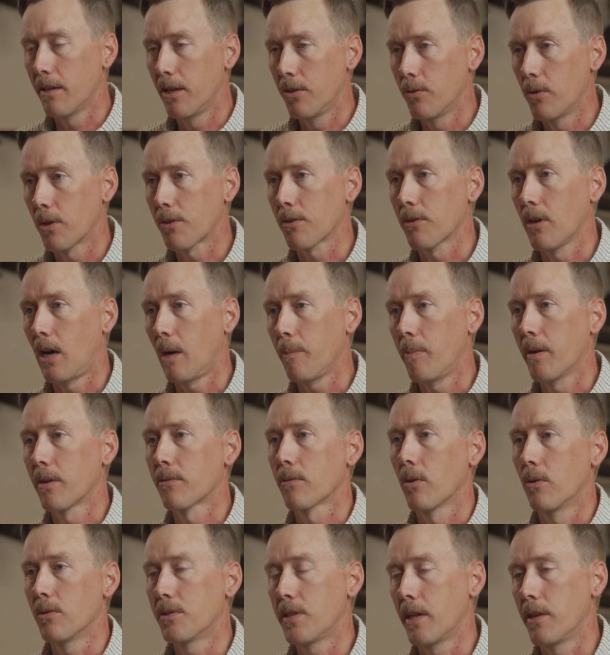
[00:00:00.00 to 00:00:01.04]
into a cropping
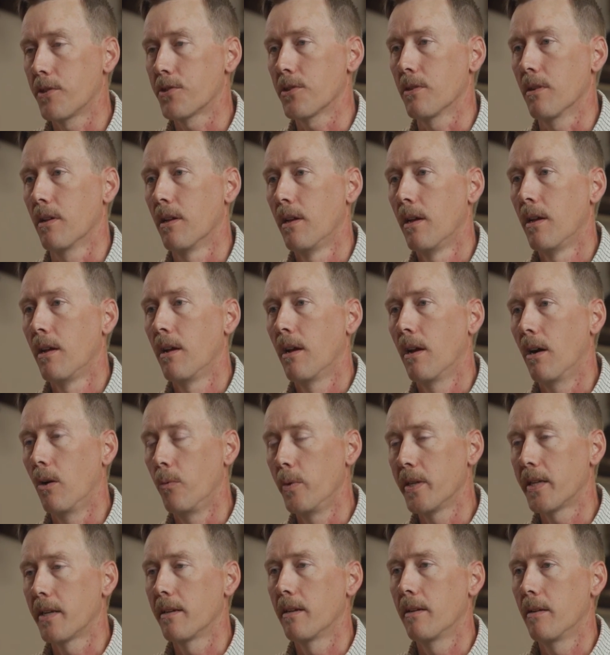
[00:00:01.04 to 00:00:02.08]
rotation, Uh,
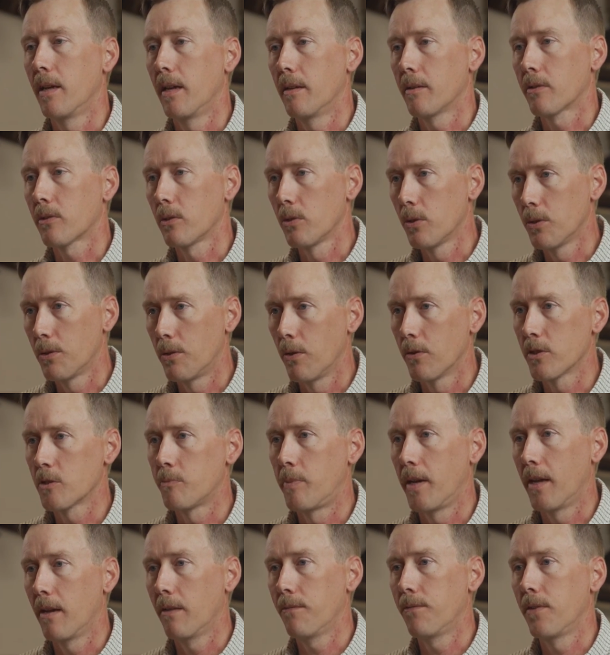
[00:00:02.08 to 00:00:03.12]
we can include those
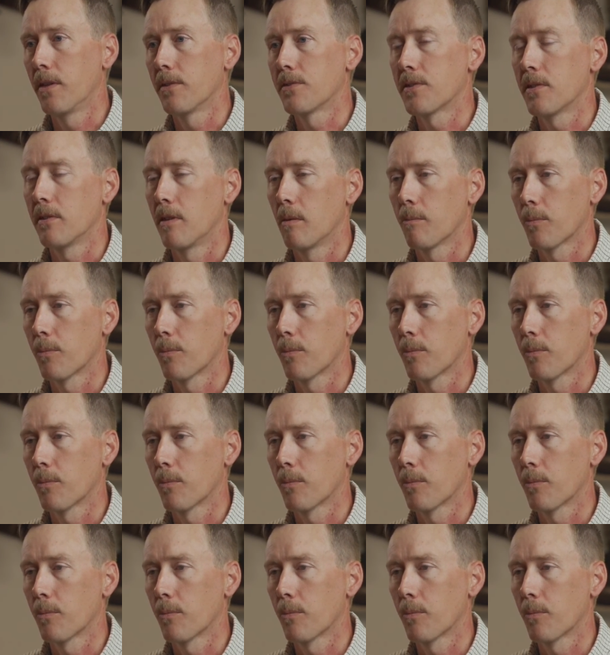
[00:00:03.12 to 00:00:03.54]
benefits and